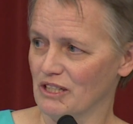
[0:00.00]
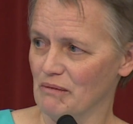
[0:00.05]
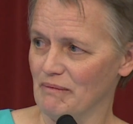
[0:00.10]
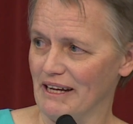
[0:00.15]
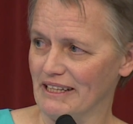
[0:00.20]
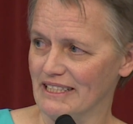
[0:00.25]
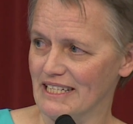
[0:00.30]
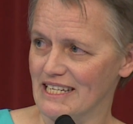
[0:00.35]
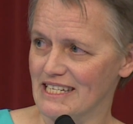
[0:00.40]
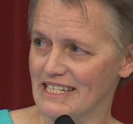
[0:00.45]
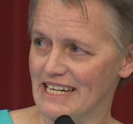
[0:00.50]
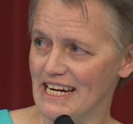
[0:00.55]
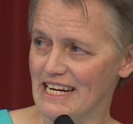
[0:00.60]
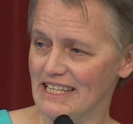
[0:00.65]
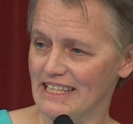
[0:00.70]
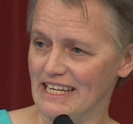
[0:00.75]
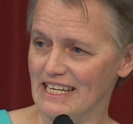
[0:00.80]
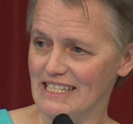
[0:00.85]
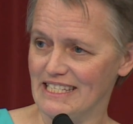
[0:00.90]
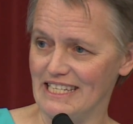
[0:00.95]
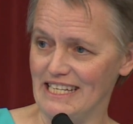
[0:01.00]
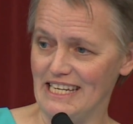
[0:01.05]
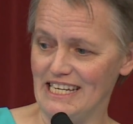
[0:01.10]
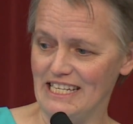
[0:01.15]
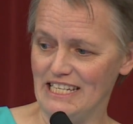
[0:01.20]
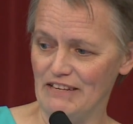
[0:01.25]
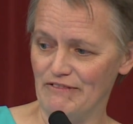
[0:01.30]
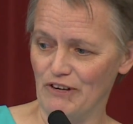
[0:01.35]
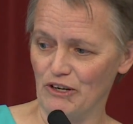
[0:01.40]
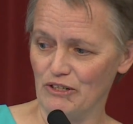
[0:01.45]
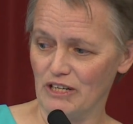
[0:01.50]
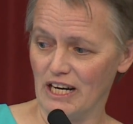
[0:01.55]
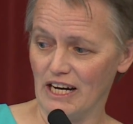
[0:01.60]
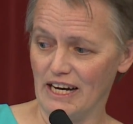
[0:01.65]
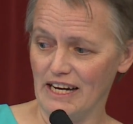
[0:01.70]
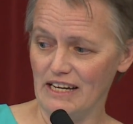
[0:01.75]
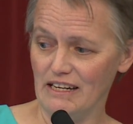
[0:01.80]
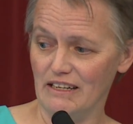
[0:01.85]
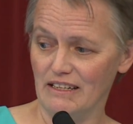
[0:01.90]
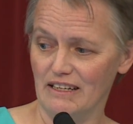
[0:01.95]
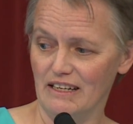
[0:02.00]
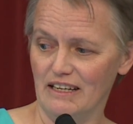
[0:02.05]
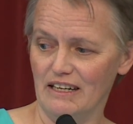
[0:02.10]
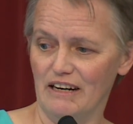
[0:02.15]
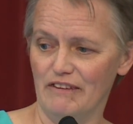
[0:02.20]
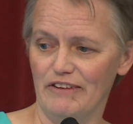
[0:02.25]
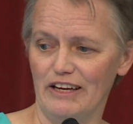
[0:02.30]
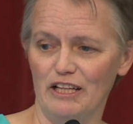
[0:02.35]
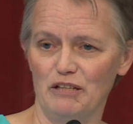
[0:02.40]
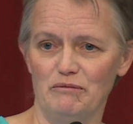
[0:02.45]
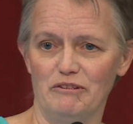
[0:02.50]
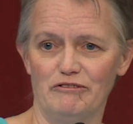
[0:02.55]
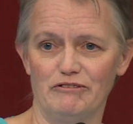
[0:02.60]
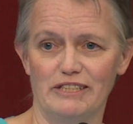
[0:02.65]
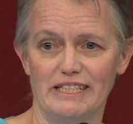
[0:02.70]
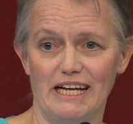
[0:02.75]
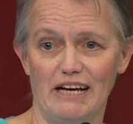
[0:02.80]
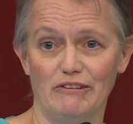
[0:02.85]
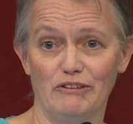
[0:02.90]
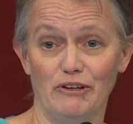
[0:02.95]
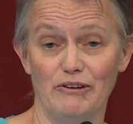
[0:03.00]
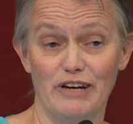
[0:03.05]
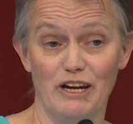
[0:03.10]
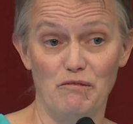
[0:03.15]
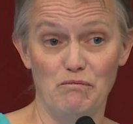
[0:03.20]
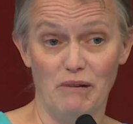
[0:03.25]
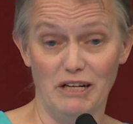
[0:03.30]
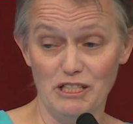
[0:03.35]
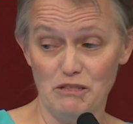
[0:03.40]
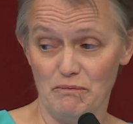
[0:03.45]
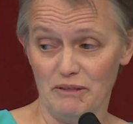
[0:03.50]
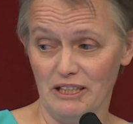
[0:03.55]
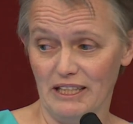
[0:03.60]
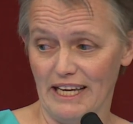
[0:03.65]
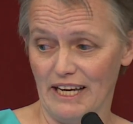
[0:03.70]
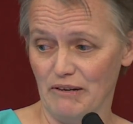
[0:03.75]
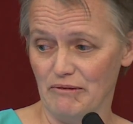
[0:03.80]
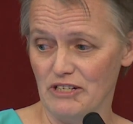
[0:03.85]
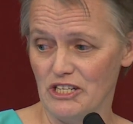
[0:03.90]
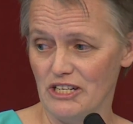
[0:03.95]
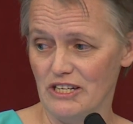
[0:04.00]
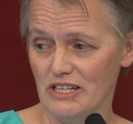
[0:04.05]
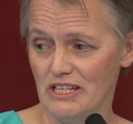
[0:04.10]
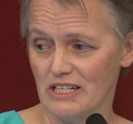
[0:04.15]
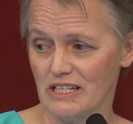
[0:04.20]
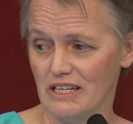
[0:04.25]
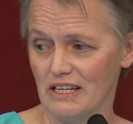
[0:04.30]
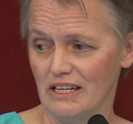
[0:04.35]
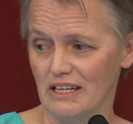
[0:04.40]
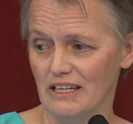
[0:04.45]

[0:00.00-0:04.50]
about the state things, the Easy Voter Guide, available for download in multiple languages,